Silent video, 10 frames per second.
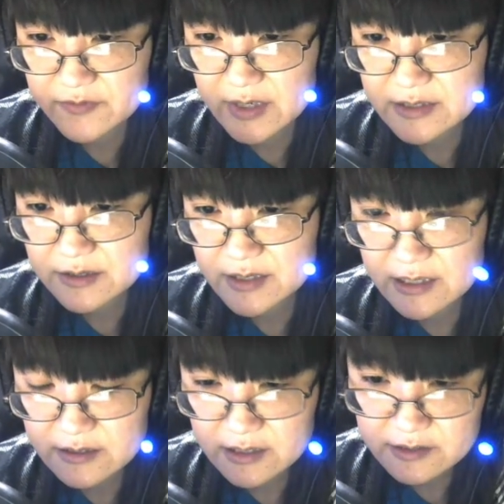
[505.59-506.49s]
that
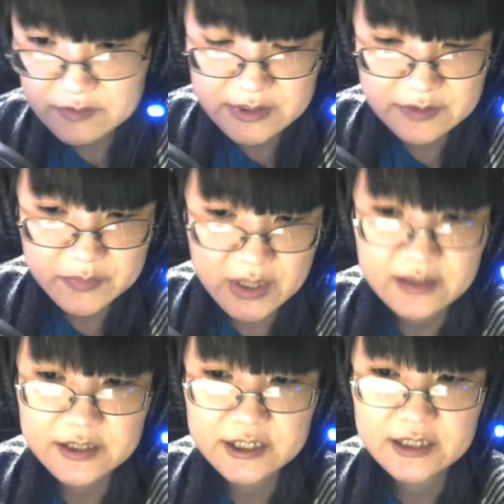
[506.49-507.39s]
maybe I cut
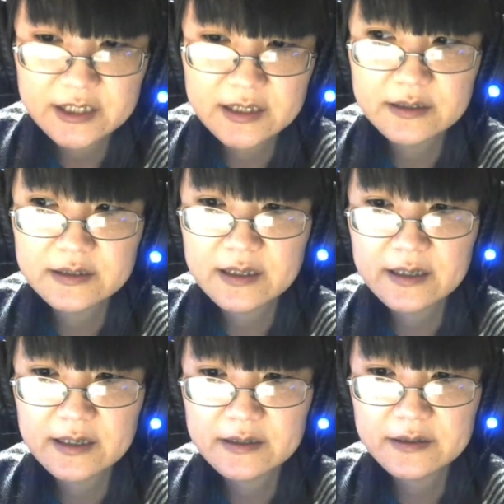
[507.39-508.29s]
corners on the initial
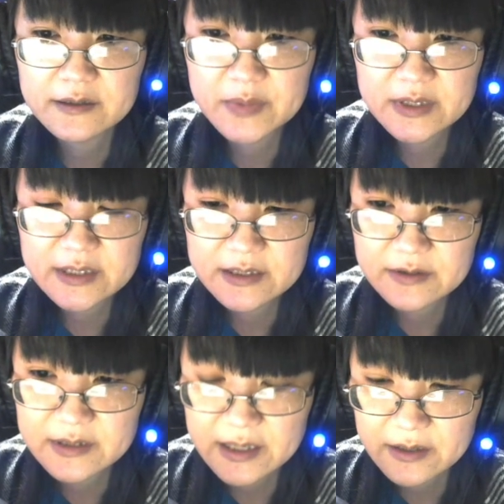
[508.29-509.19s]
time
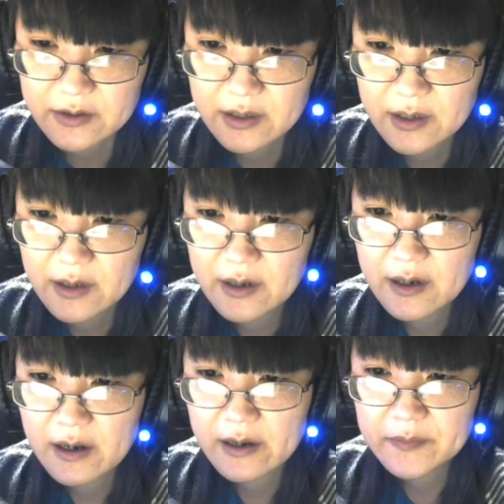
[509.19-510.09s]
around, because
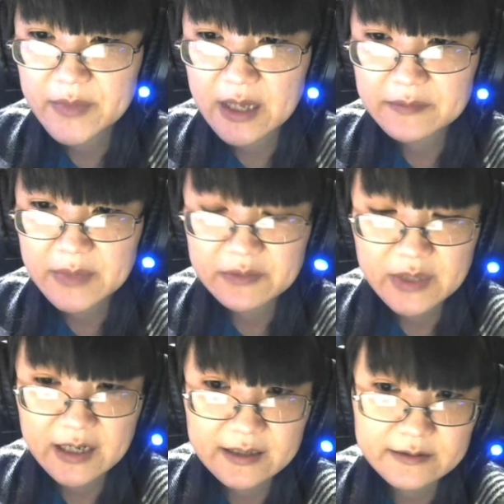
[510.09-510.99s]
I was
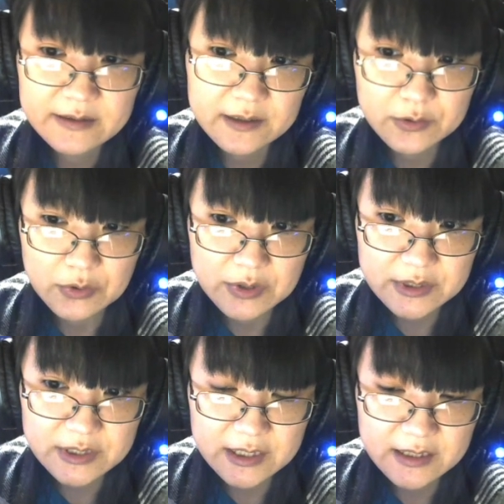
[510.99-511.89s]
trying to make deadlines
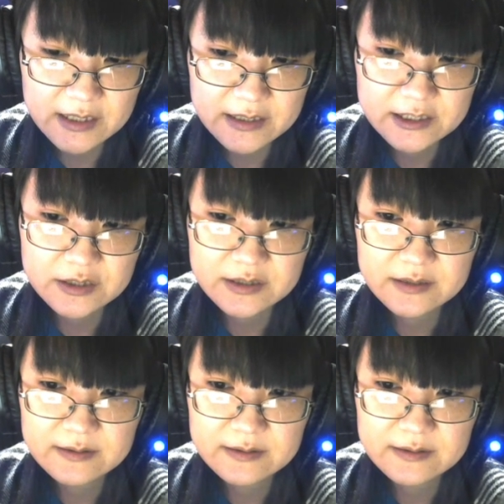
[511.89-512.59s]
then, and I was